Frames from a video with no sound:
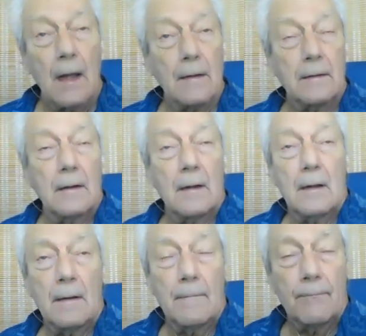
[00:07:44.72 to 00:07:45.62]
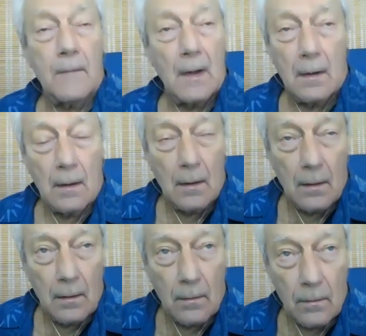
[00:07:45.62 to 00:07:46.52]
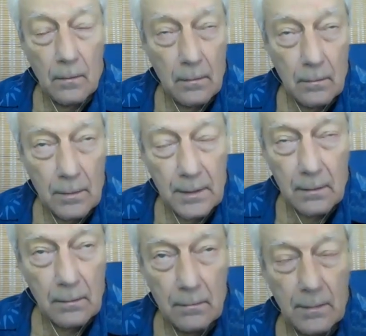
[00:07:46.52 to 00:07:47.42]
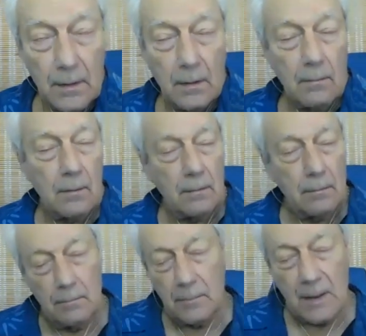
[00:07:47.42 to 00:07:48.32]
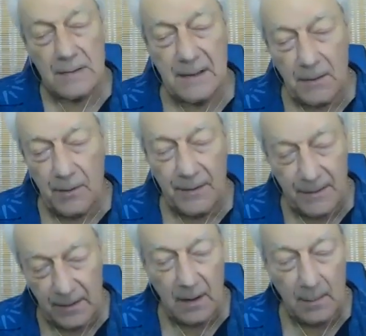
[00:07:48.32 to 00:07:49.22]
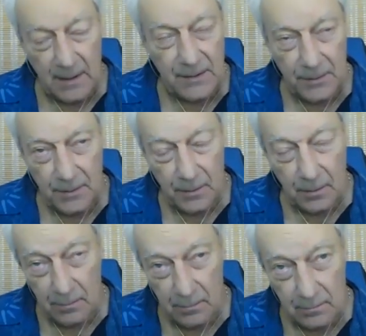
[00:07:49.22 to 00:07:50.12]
And um, when you you know were wrestling with and coming to,